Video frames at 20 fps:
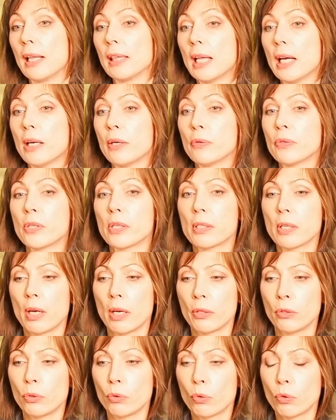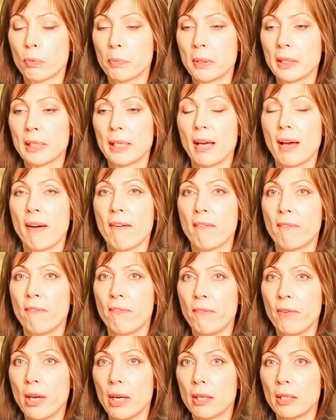Allowances are normally a
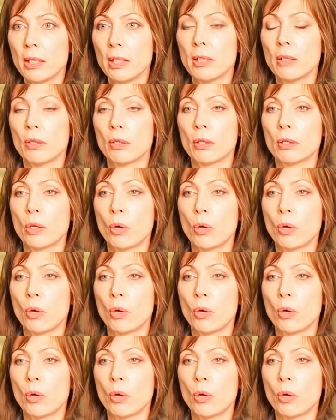very